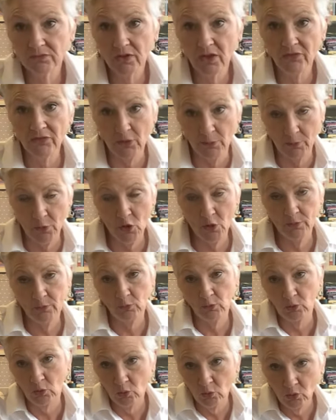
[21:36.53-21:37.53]
the purple
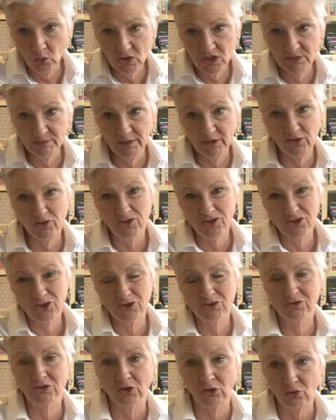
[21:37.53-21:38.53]
cords, because
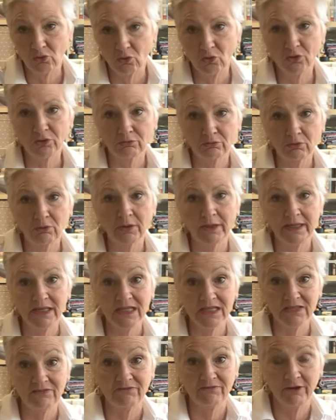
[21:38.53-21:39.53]
the corduroy
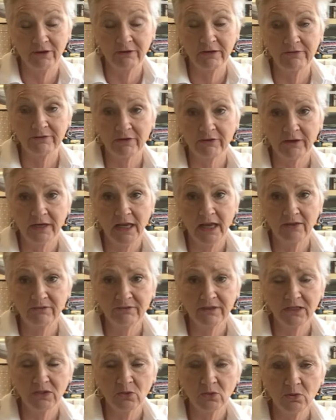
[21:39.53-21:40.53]
is very, very
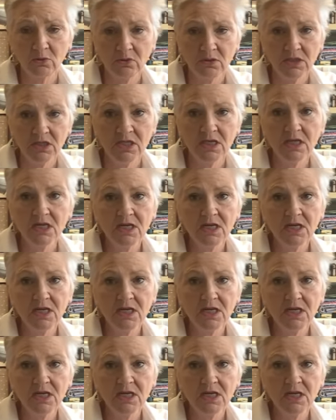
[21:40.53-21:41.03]
heavy cord,